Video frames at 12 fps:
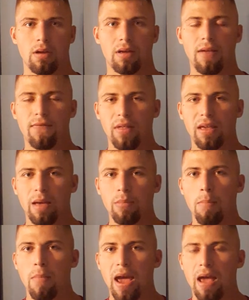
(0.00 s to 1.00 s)
Because I feel like
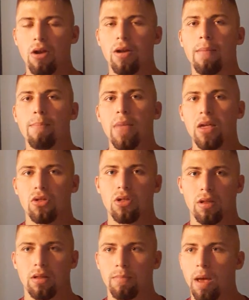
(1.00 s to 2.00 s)
I'm a man on a
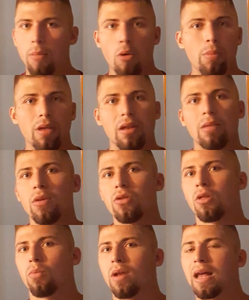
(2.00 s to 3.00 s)
mission. My mobility
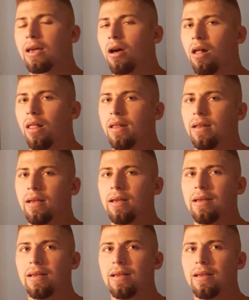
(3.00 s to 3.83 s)
mission is what I call it.